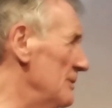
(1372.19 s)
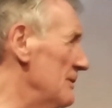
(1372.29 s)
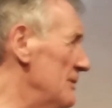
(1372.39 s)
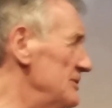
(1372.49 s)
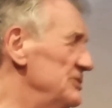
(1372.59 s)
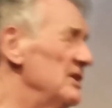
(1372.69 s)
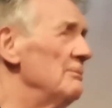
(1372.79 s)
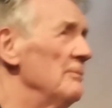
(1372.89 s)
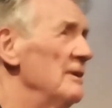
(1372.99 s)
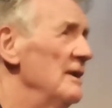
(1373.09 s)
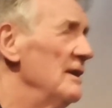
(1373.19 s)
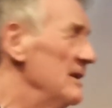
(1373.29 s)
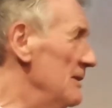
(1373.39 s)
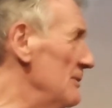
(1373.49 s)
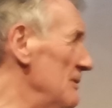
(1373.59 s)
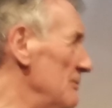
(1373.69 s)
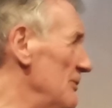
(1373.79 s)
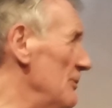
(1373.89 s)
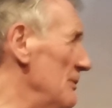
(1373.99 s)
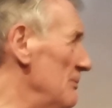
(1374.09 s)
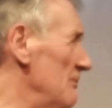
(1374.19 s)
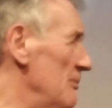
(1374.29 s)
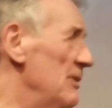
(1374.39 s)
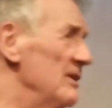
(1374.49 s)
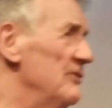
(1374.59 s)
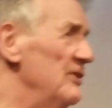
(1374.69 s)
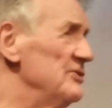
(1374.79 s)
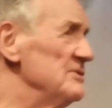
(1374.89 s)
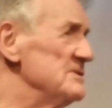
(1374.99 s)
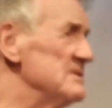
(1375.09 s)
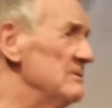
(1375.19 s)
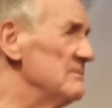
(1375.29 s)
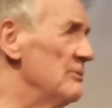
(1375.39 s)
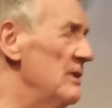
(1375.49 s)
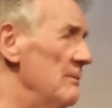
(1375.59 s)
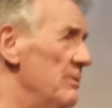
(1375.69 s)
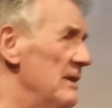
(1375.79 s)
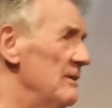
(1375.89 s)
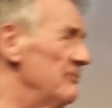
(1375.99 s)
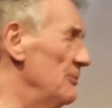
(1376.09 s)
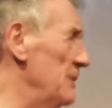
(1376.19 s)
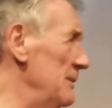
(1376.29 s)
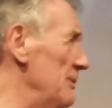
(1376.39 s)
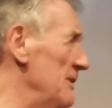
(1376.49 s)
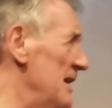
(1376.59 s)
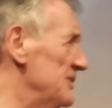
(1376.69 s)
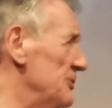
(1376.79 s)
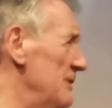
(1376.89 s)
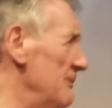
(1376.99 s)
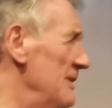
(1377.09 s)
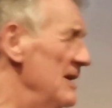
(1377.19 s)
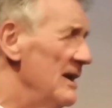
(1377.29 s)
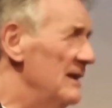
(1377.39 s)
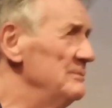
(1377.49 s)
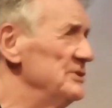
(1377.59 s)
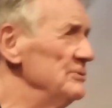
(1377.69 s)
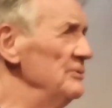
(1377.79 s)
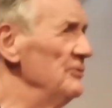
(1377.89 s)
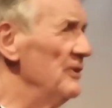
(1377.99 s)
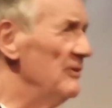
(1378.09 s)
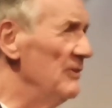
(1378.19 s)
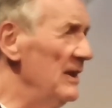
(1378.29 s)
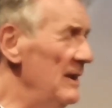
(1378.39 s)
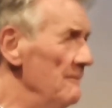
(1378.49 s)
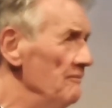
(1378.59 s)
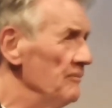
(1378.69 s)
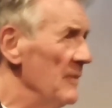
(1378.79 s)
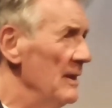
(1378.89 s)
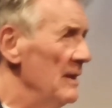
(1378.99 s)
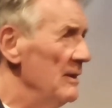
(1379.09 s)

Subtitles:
who could jump. There were politicians, there were quite powerful people there. So I'm sure that the